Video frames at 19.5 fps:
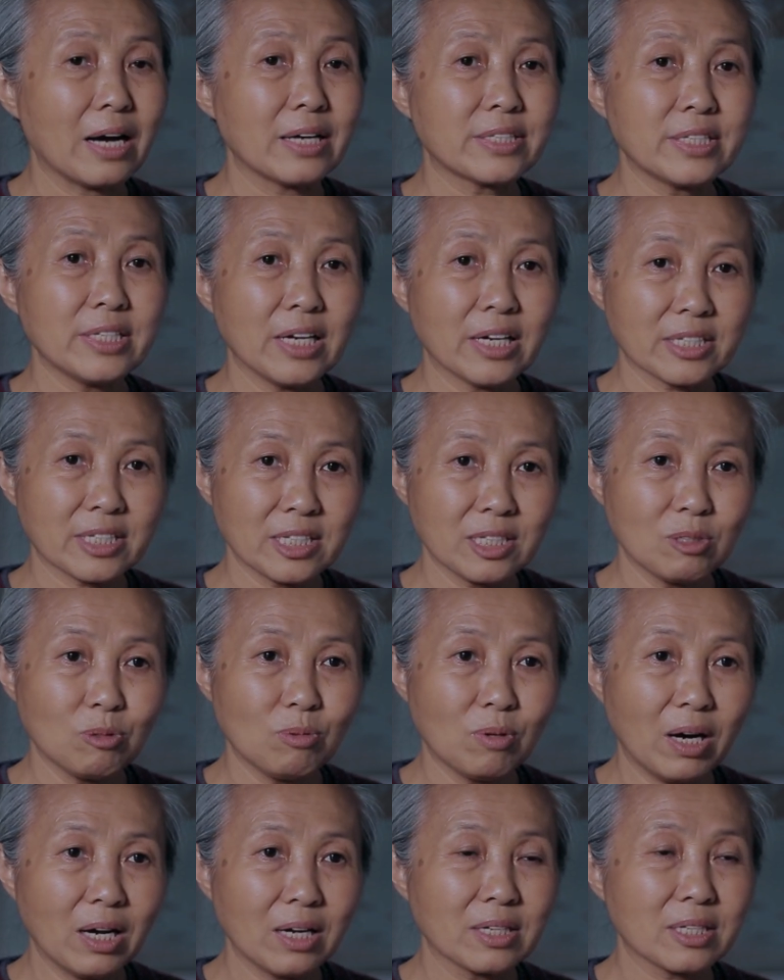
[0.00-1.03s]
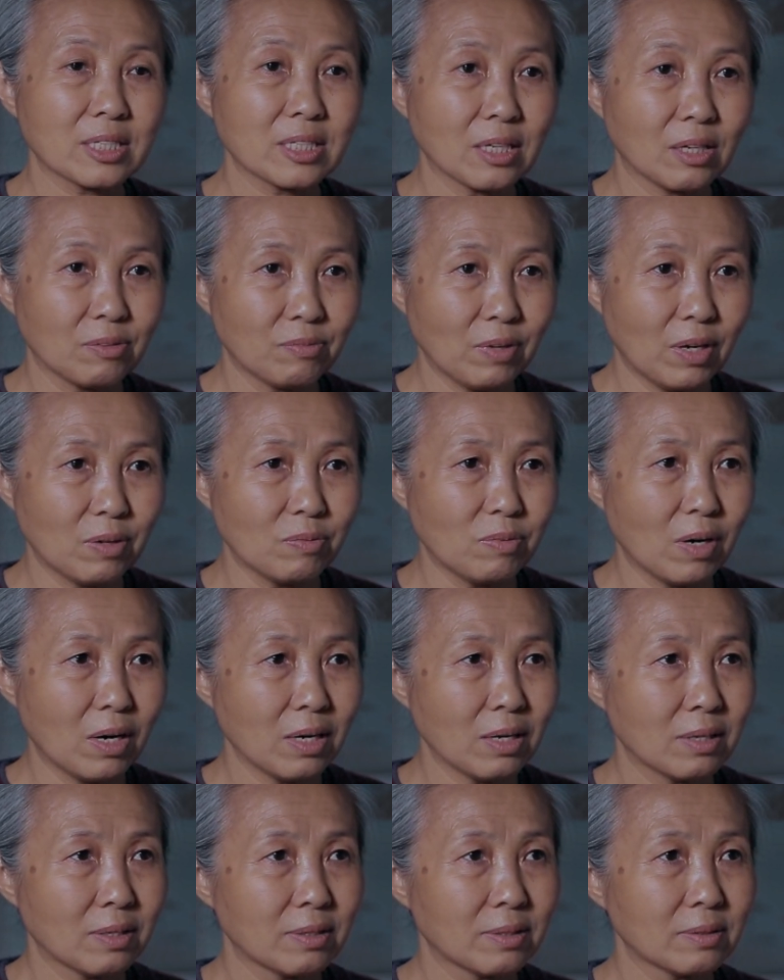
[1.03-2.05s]
monitor me and interrogate me?
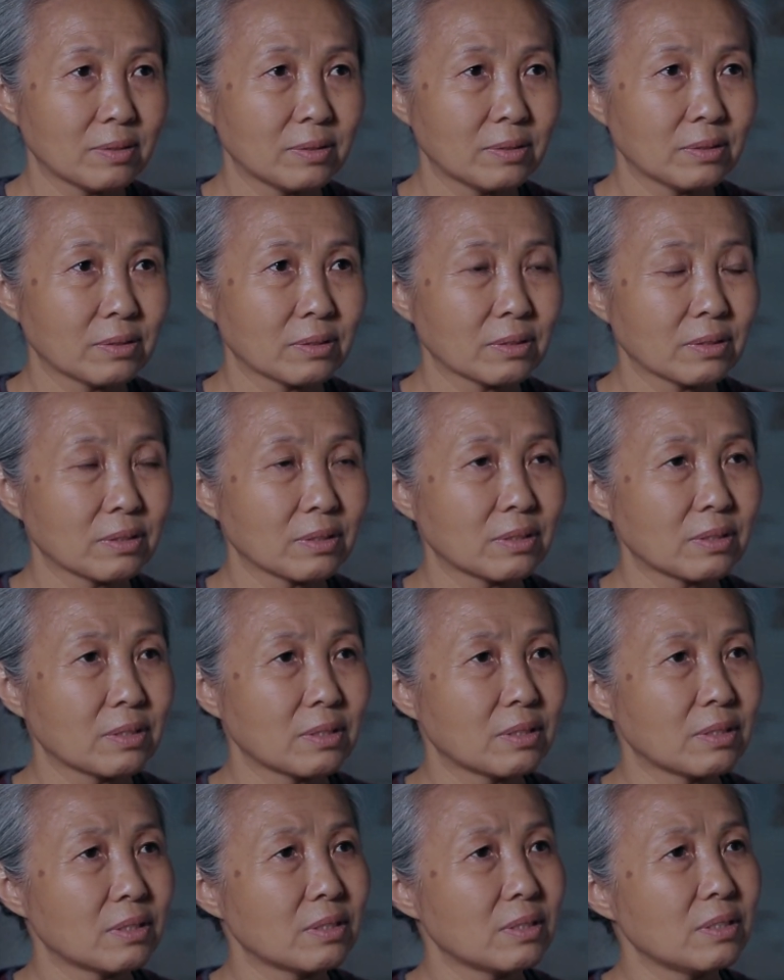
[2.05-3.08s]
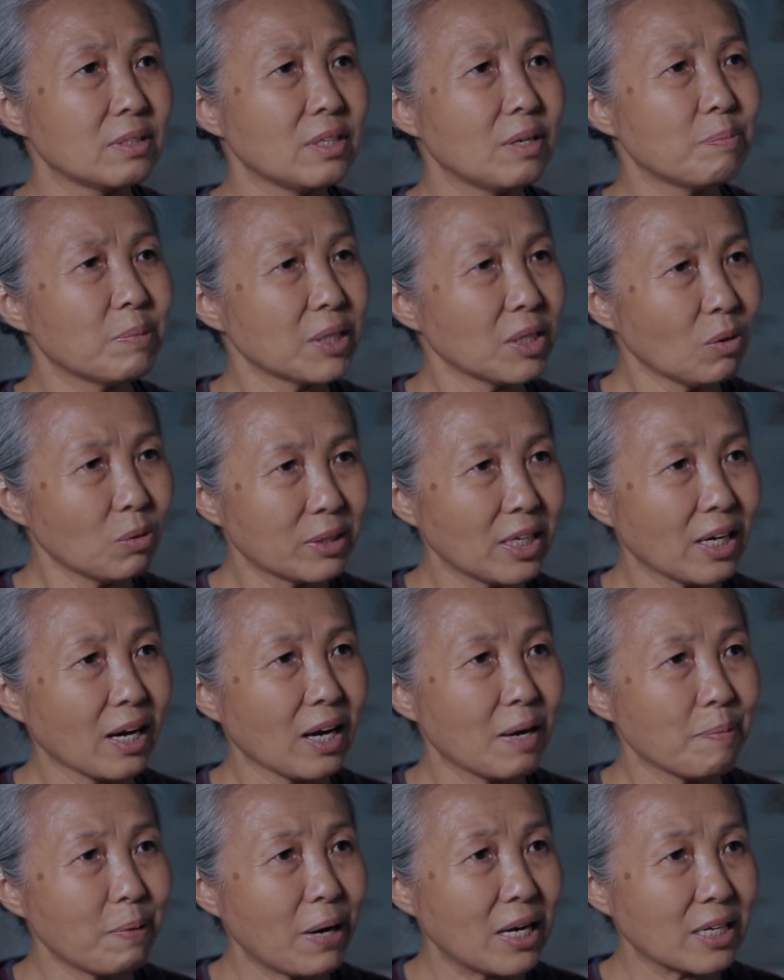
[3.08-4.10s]
What are you
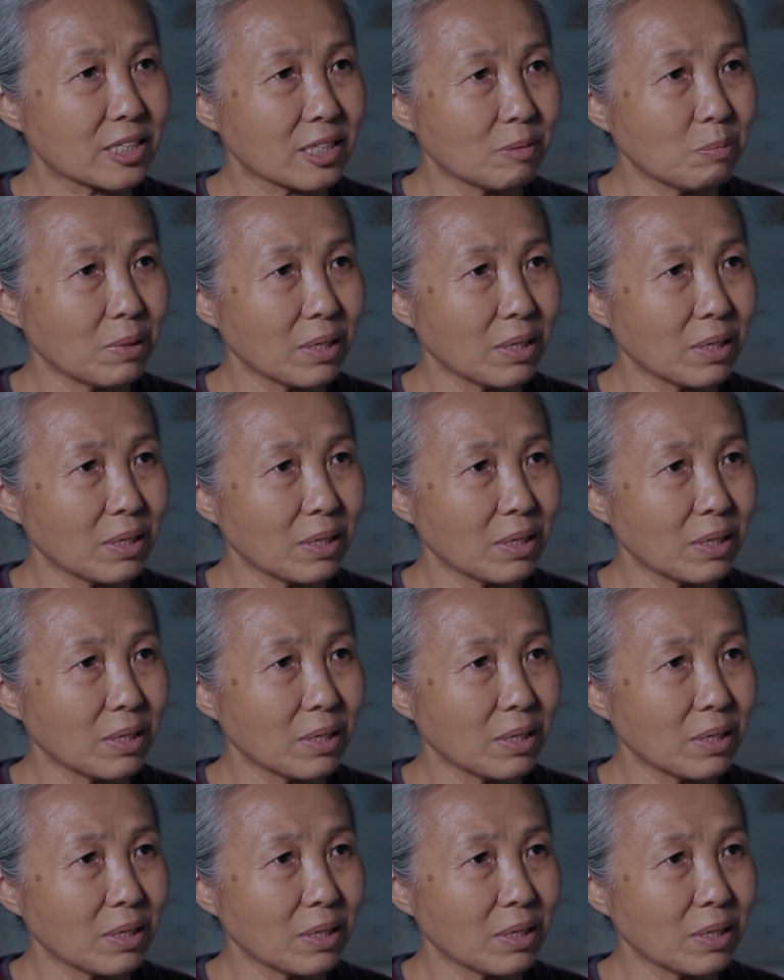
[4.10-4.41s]
actually afraid